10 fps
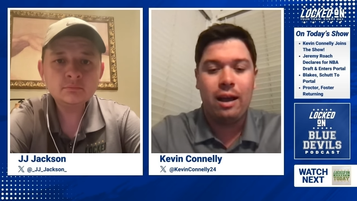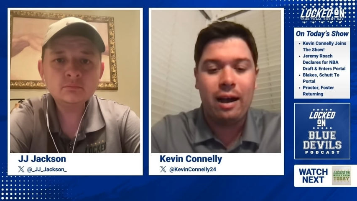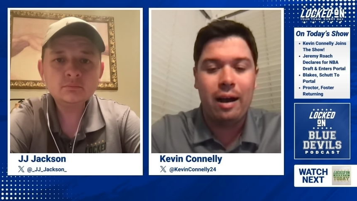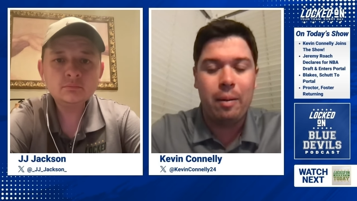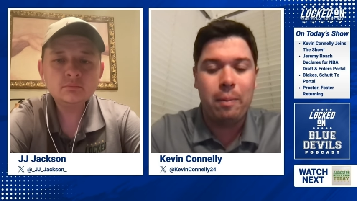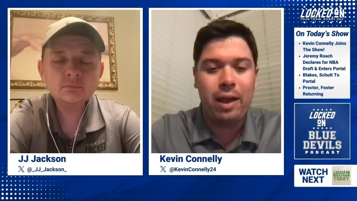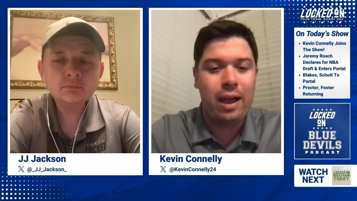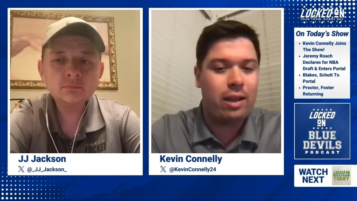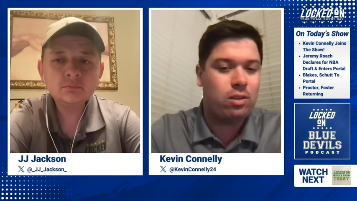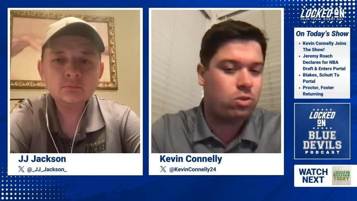Speaker 1: Um,
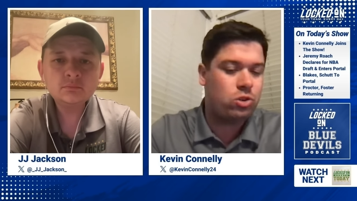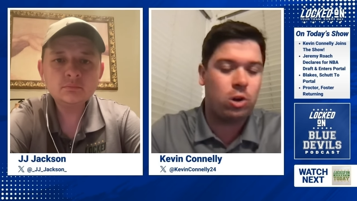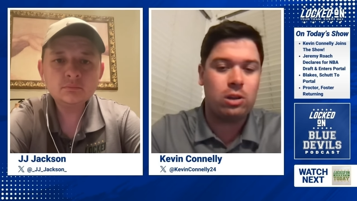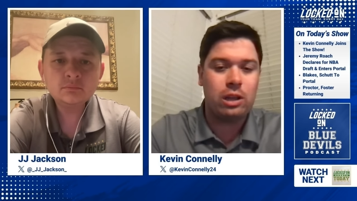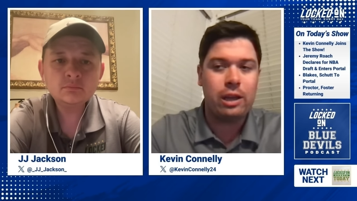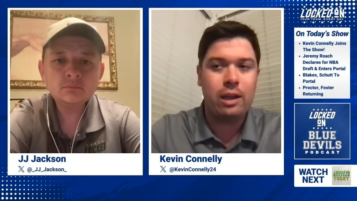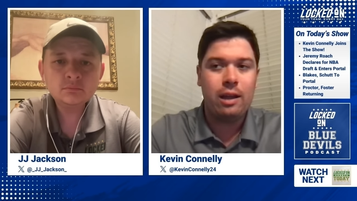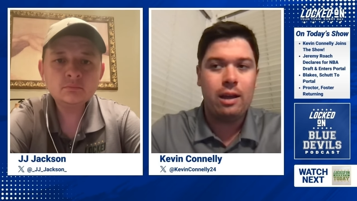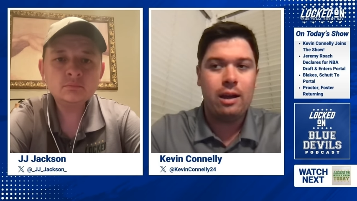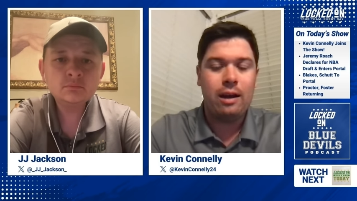and certainly,
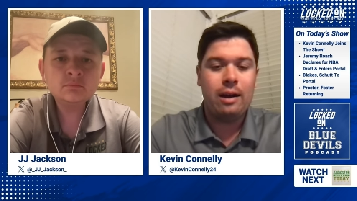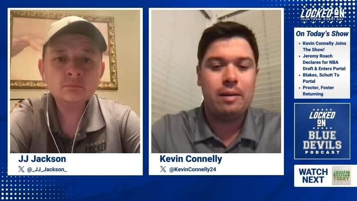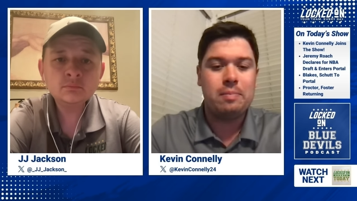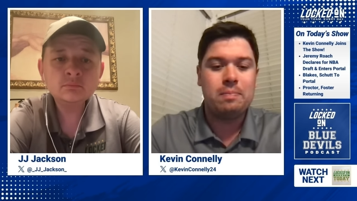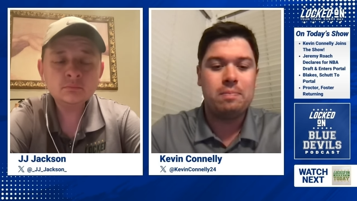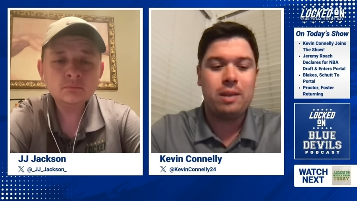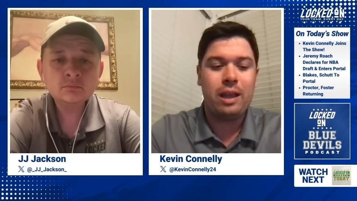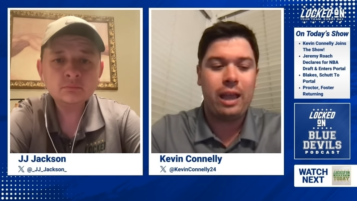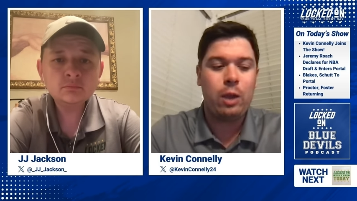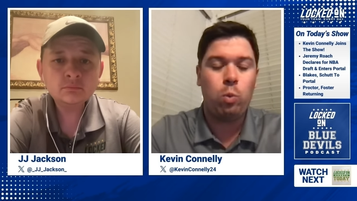um,
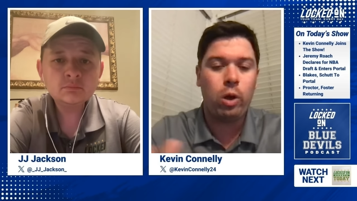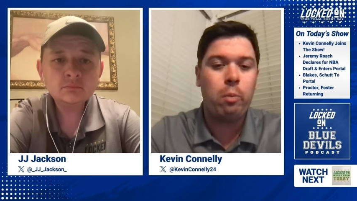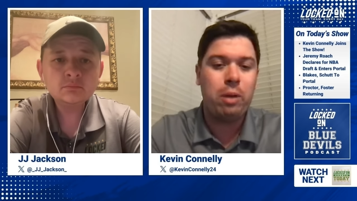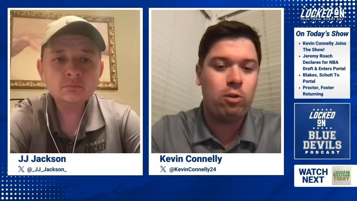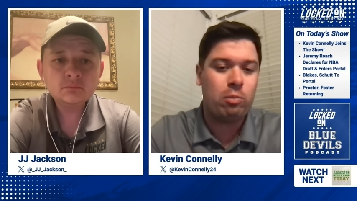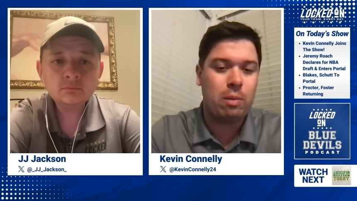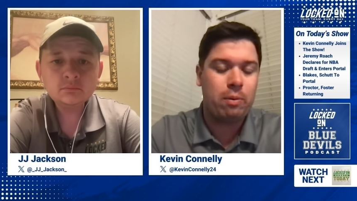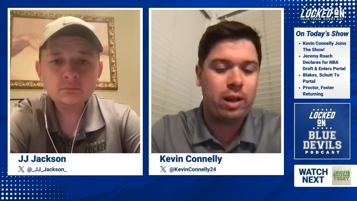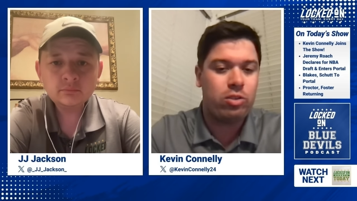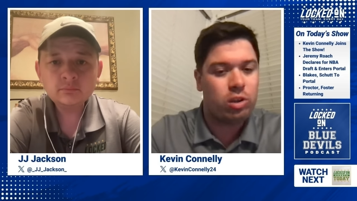he will be
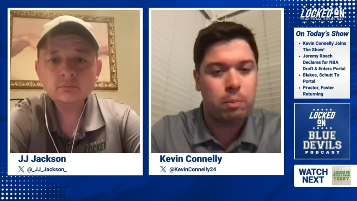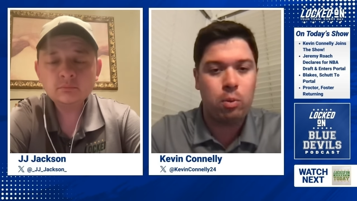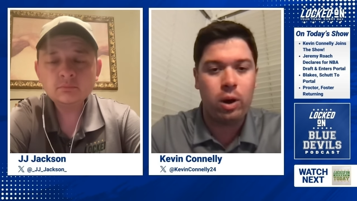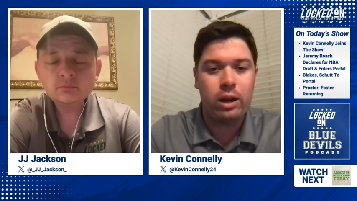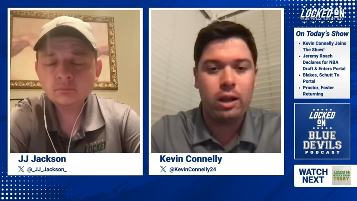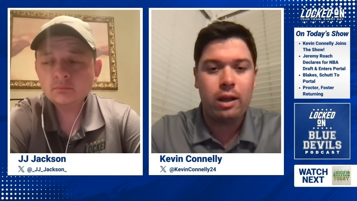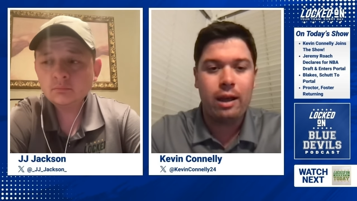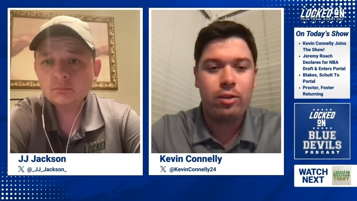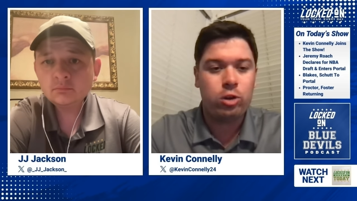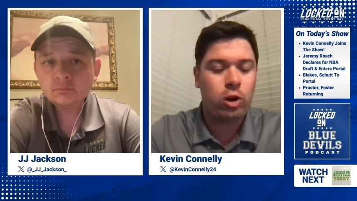remembered at some point
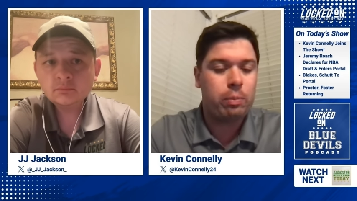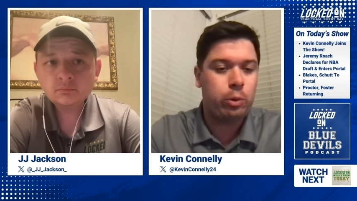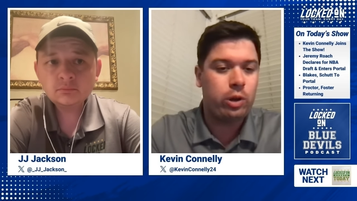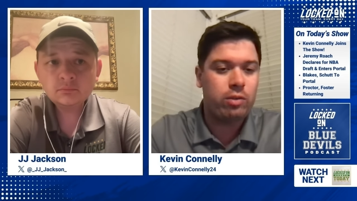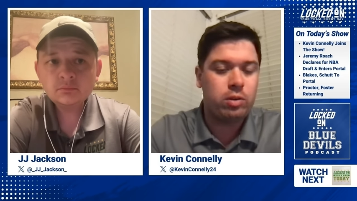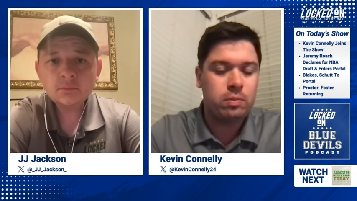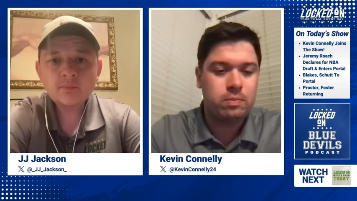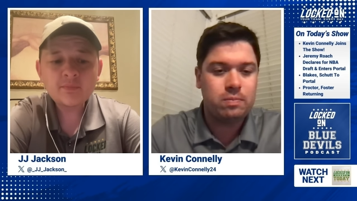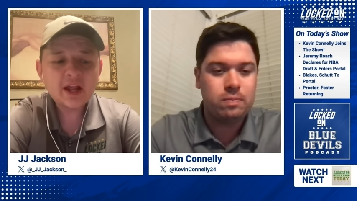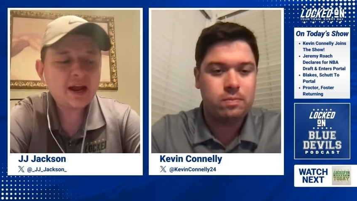as a great Blue Devil.
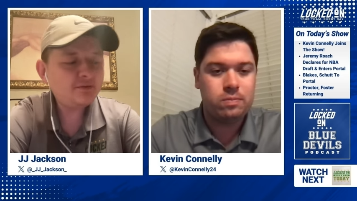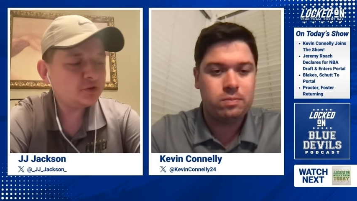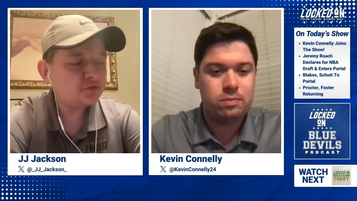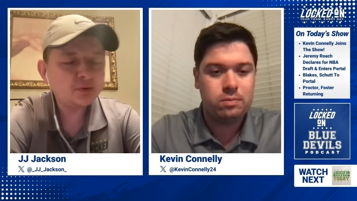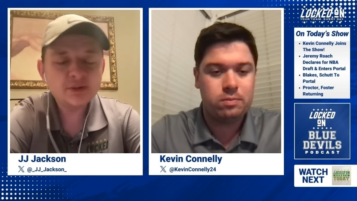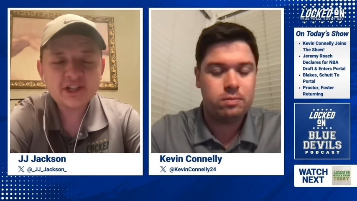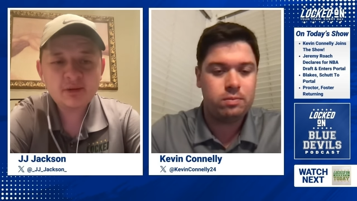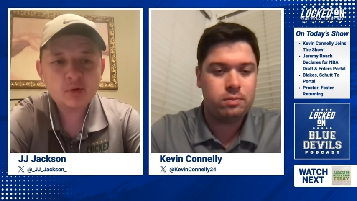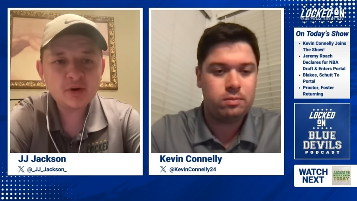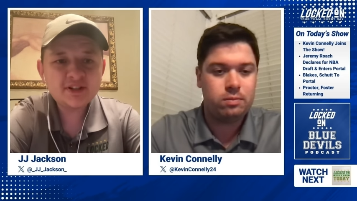
Speaker 2: Averaged 14
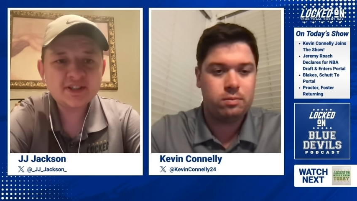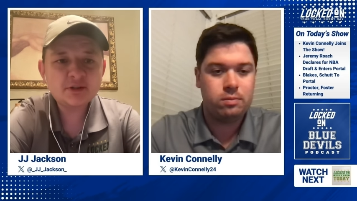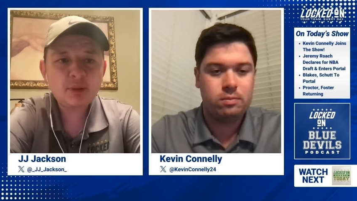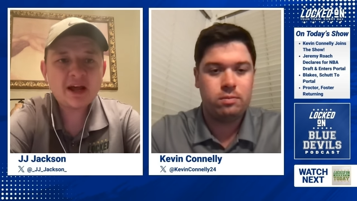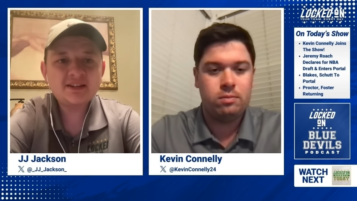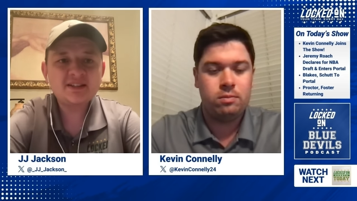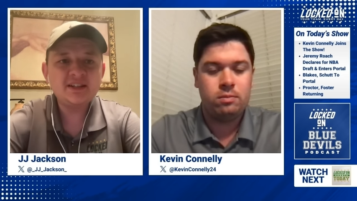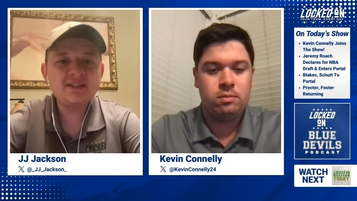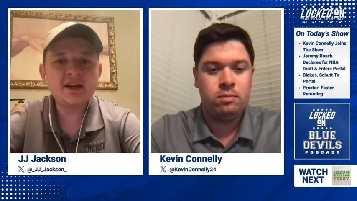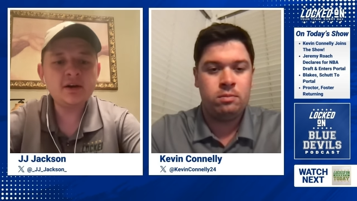points this past
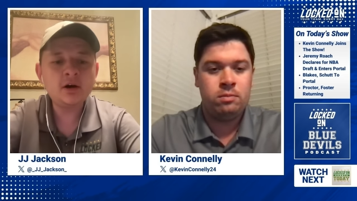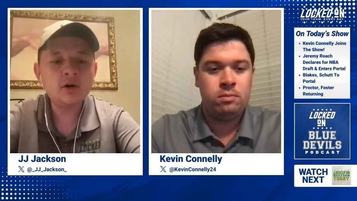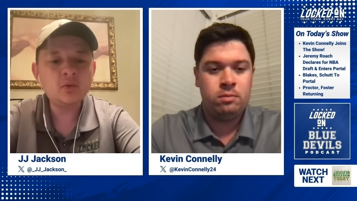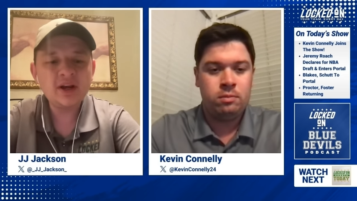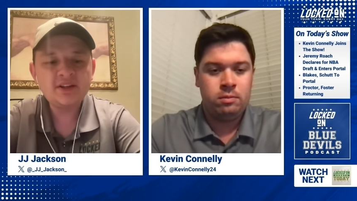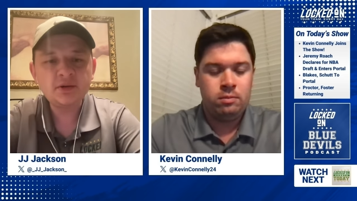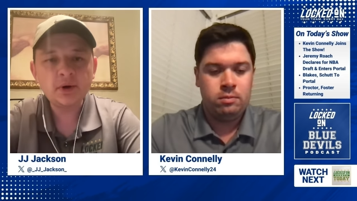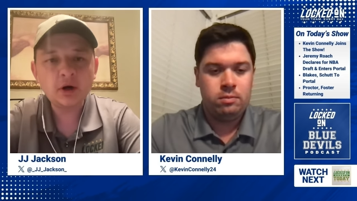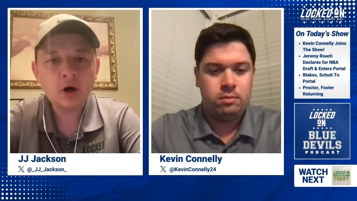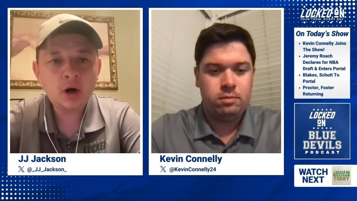season on way to
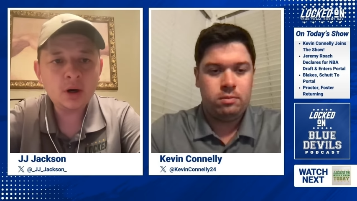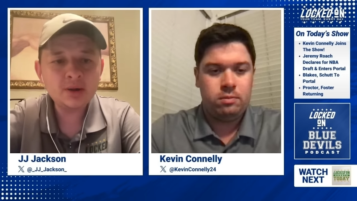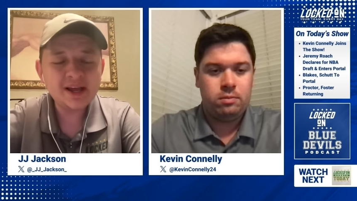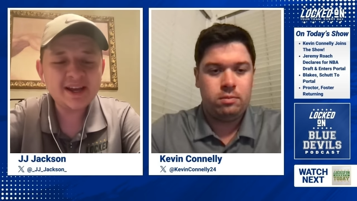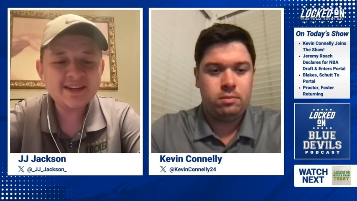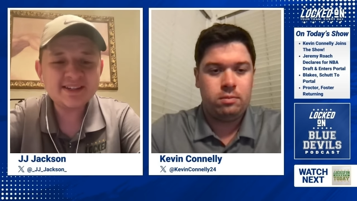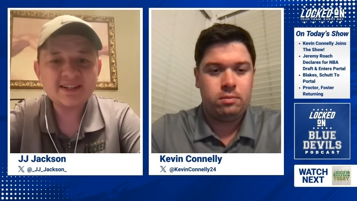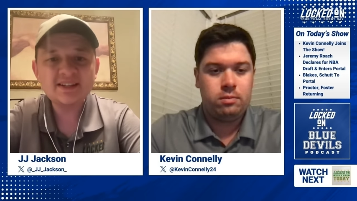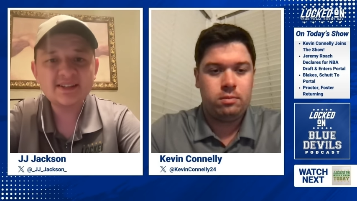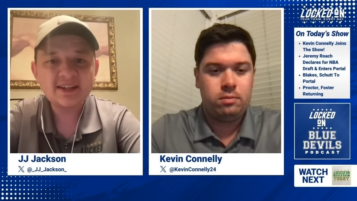an all
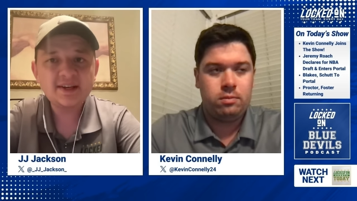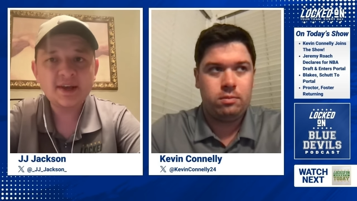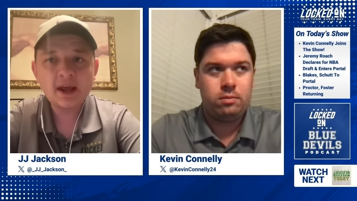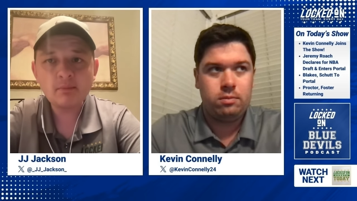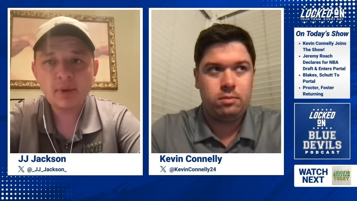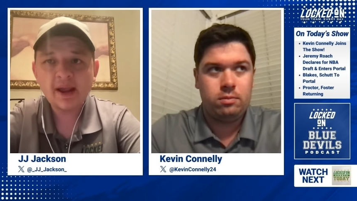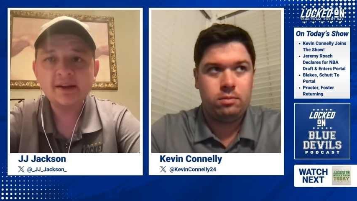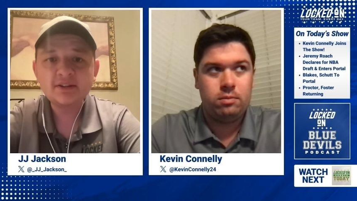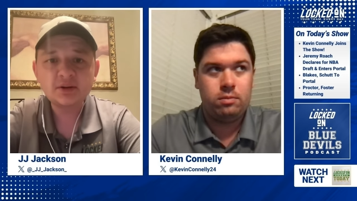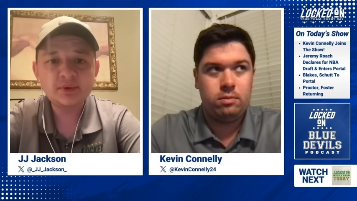ACC
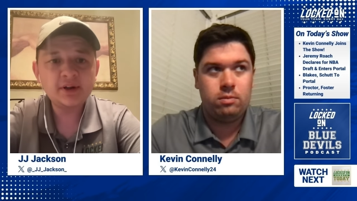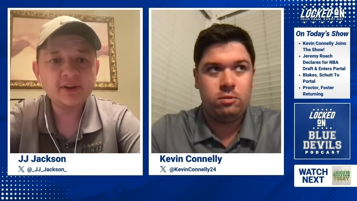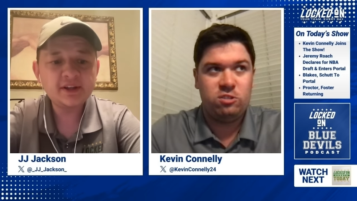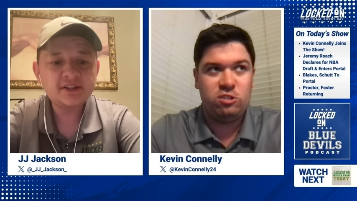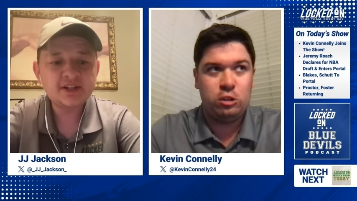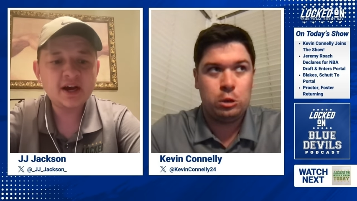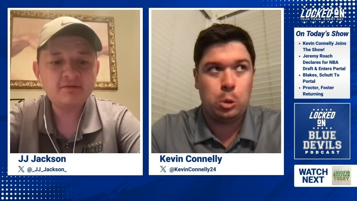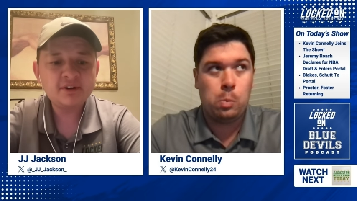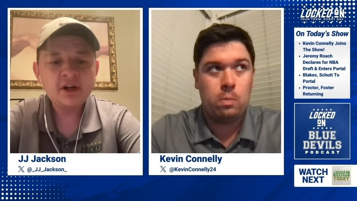campaign. So, really good stuff